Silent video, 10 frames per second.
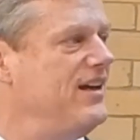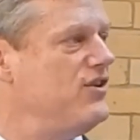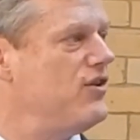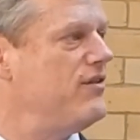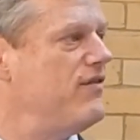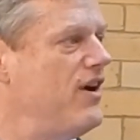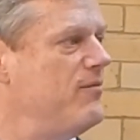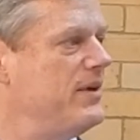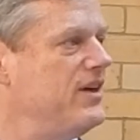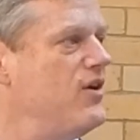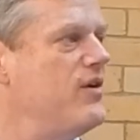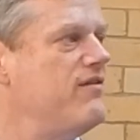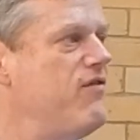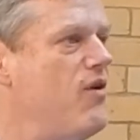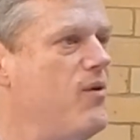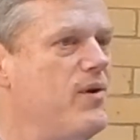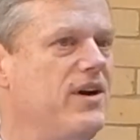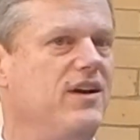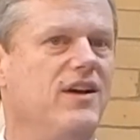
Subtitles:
and your involvement going forward